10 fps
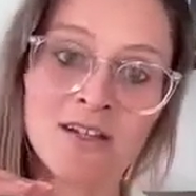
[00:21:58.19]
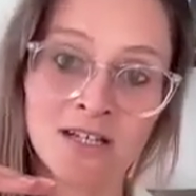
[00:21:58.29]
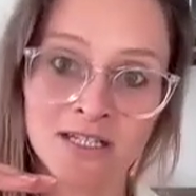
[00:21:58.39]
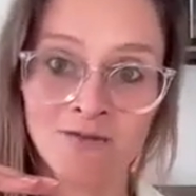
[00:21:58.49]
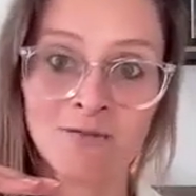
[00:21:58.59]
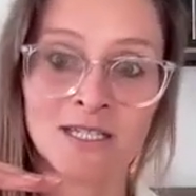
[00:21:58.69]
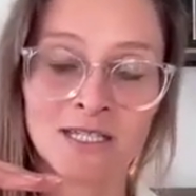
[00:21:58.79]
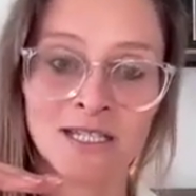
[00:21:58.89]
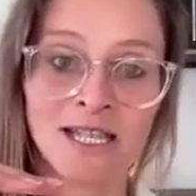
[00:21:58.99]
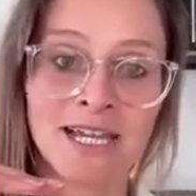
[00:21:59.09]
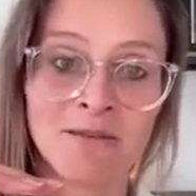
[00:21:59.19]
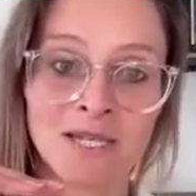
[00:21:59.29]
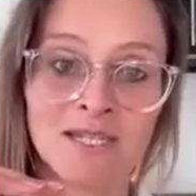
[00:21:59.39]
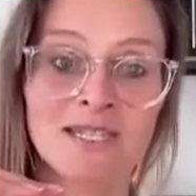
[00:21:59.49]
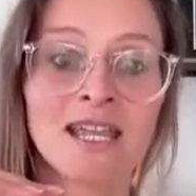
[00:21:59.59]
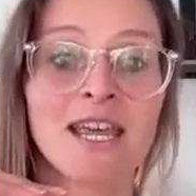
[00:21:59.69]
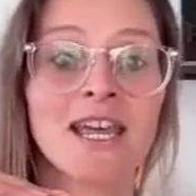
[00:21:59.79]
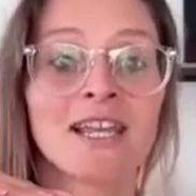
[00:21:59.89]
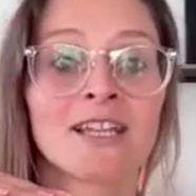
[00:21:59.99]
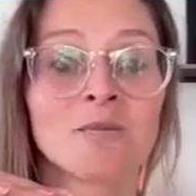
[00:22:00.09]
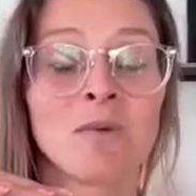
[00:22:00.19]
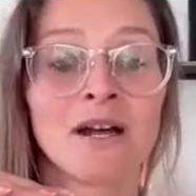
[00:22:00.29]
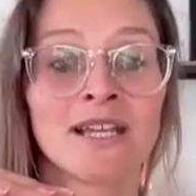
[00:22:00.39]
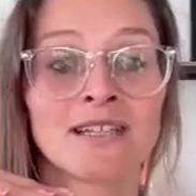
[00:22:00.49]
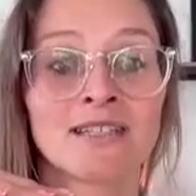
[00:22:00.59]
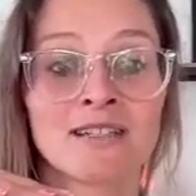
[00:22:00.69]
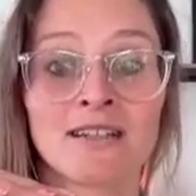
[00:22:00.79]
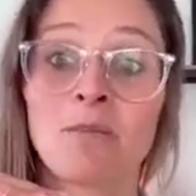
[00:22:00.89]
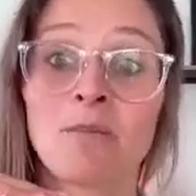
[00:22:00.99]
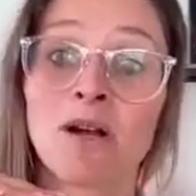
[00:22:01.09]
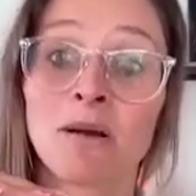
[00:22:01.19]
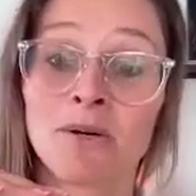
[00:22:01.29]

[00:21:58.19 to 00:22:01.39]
other because of misalignment, and their body gets into that